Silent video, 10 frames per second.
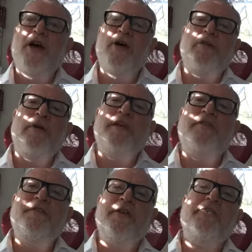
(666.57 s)
A great
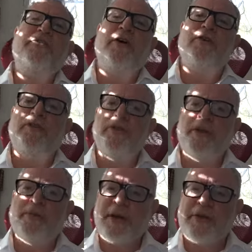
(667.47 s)
feast on,
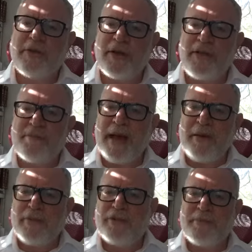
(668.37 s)
and basically on the
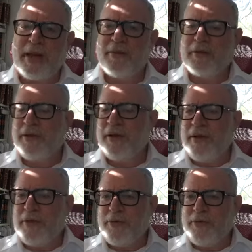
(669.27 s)
mount, this mountain,
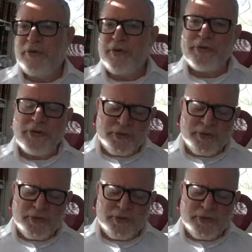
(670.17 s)
which refers to